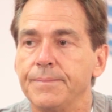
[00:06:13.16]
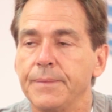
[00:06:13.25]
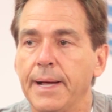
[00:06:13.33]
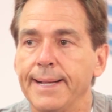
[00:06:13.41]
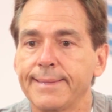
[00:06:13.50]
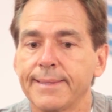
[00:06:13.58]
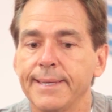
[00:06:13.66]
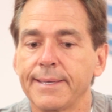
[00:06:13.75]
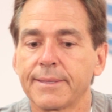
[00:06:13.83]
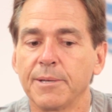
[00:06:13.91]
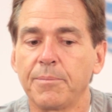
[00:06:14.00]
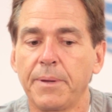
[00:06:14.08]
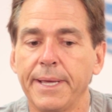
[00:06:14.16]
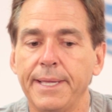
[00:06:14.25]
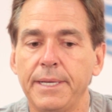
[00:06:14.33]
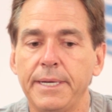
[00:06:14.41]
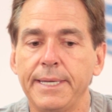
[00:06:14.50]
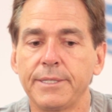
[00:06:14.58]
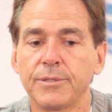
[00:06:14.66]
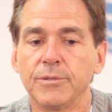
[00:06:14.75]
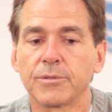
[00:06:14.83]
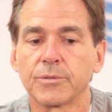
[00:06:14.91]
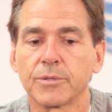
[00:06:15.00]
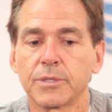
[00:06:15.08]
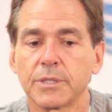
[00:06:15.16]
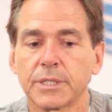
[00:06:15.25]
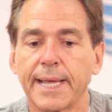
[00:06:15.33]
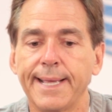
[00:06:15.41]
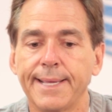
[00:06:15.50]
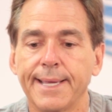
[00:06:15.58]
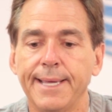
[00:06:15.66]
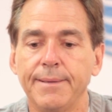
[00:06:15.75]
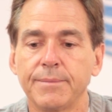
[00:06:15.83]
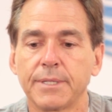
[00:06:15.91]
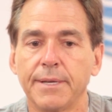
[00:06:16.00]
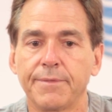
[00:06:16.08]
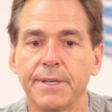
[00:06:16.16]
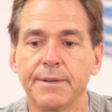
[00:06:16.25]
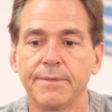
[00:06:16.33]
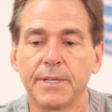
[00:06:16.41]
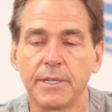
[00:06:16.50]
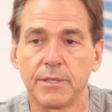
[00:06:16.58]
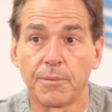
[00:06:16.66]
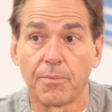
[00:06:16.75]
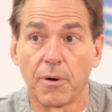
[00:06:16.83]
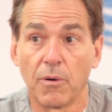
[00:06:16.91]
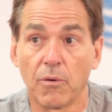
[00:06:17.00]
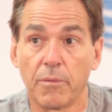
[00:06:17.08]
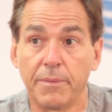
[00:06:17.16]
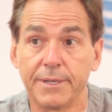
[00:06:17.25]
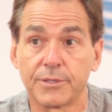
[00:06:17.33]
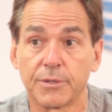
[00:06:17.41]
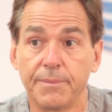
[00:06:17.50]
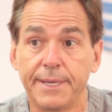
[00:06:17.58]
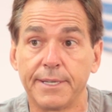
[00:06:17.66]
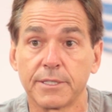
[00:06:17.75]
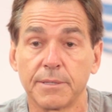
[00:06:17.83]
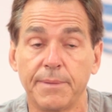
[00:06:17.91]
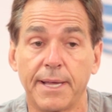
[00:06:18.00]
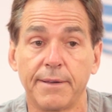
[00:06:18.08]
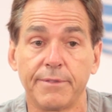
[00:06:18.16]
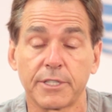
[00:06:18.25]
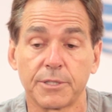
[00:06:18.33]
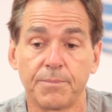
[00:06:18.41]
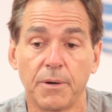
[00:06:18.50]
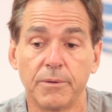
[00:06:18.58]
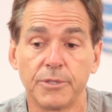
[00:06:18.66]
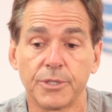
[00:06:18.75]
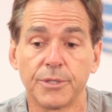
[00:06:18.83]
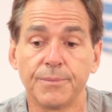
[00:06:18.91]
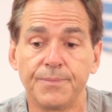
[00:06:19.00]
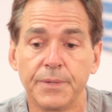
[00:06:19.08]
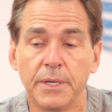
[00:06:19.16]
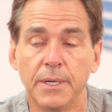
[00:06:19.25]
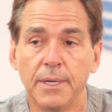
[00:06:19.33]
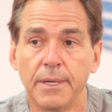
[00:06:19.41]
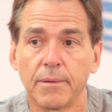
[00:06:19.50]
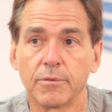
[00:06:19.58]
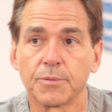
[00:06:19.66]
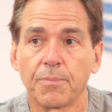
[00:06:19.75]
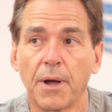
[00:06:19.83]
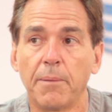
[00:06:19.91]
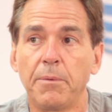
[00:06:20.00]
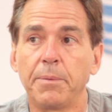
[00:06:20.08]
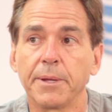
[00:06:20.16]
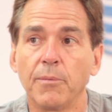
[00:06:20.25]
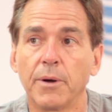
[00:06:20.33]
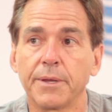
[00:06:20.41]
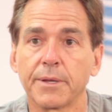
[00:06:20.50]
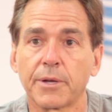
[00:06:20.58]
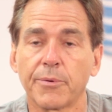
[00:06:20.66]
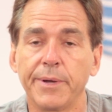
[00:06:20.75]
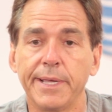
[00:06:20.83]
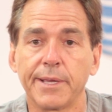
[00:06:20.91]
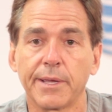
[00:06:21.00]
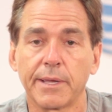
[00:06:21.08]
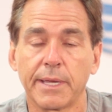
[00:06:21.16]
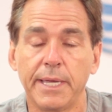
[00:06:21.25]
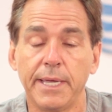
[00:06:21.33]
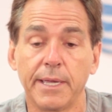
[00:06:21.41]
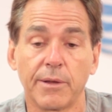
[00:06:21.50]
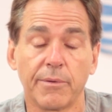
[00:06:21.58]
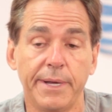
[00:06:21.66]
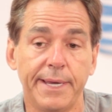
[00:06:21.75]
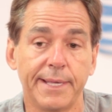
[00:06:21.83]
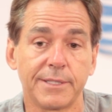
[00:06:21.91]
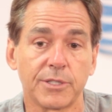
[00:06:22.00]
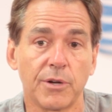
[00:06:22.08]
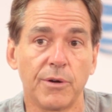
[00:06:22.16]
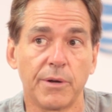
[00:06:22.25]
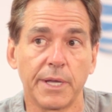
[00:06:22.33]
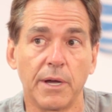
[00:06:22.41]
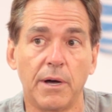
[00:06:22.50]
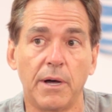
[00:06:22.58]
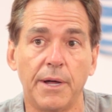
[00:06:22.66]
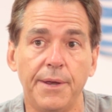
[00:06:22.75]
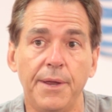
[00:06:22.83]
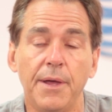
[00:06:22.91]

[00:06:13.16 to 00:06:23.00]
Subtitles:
I think that playing in these neutral site games have given the program a tremendous amount of exposure. It was probably one of the key ingredients early on